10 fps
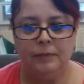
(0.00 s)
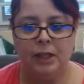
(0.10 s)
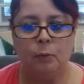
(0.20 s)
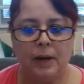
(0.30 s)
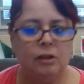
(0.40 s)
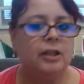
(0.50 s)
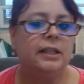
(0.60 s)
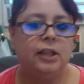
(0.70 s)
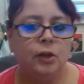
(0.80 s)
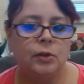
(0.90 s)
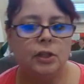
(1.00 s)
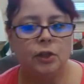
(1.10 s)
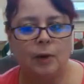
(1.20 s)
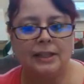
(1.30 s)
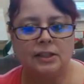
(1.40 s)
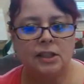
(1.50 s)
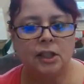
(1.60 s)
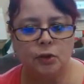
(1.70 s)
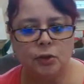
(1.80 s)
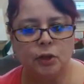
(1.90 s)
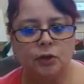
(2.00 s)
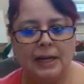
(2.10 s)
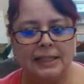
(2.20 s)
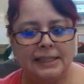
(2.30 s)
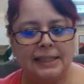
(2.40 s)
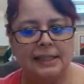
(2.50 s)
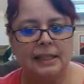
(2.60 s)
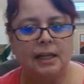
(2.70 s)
you want to look at the usage rights. The usage rights